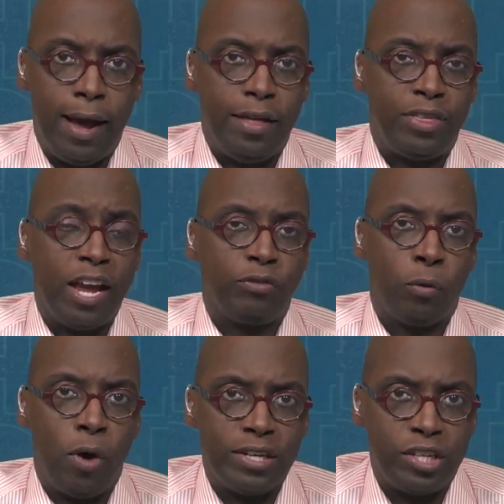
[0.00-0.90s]
Hey, thanks
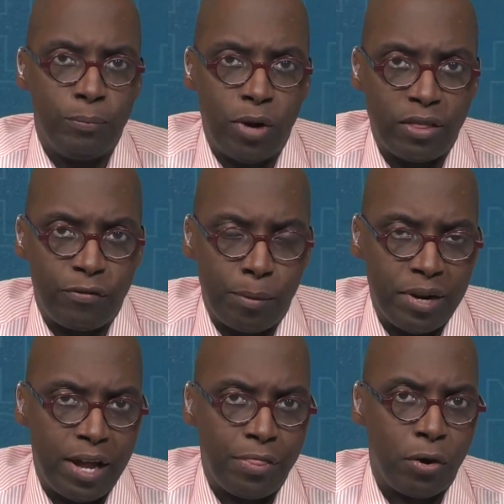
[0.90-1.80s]
for watching Brother from
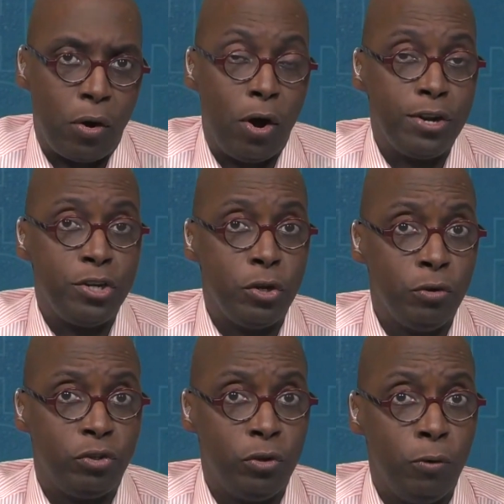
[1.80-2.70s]
Another on
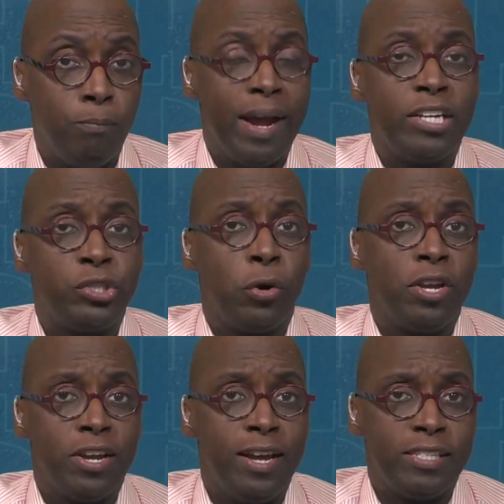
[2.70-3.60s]
YouTube. Make
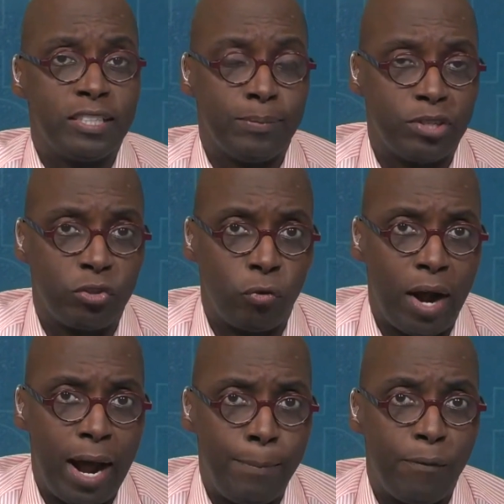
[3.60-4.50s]
sure you hit
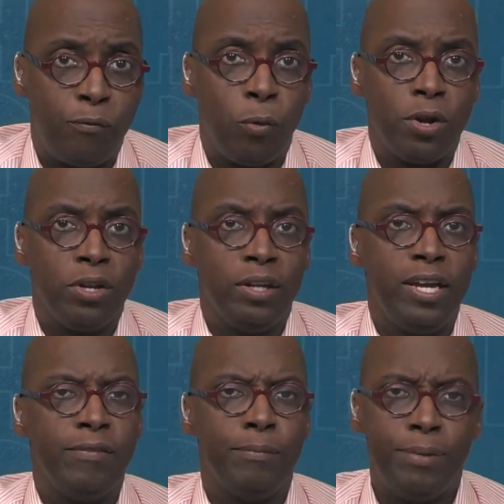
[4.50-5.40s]
subscribe before you
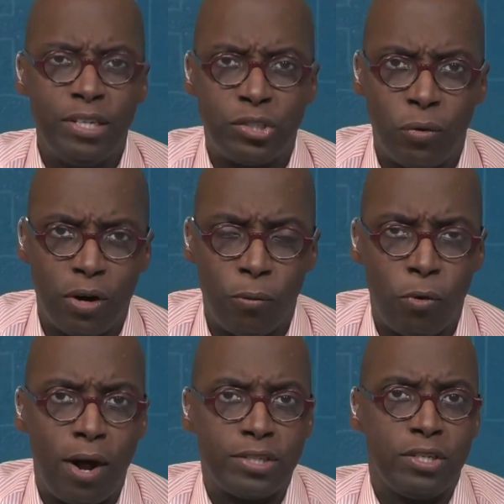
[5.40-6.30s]
leave and be sure to
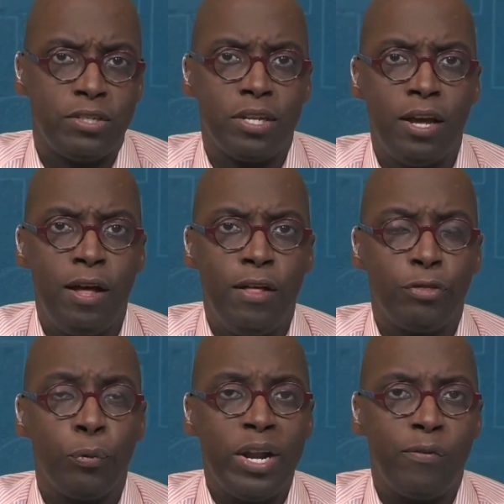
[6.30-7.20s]
watch us
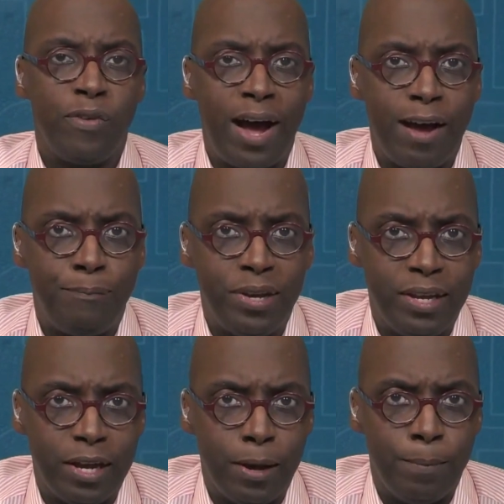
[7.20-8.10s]
3 to 5
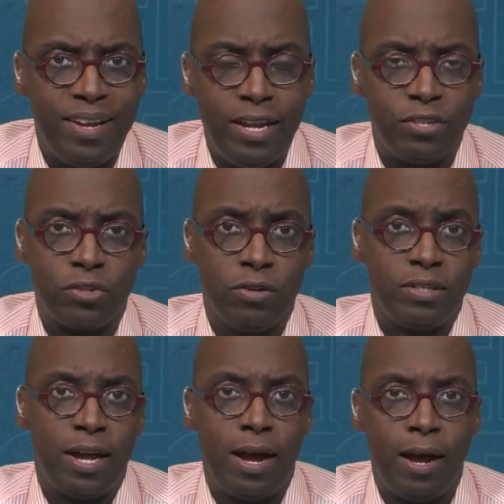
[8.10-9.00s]
p.m.
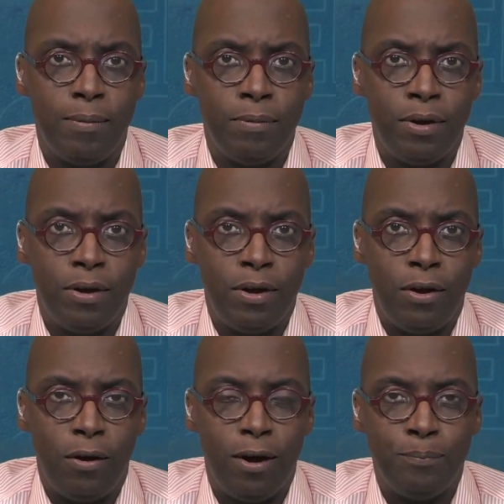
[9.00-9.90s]
Eastern Time
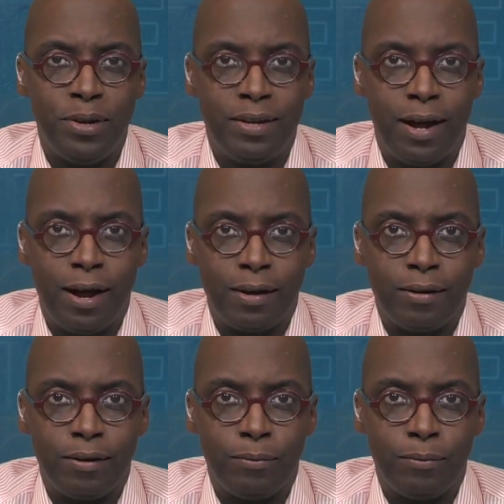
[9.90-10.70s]
on Peacock.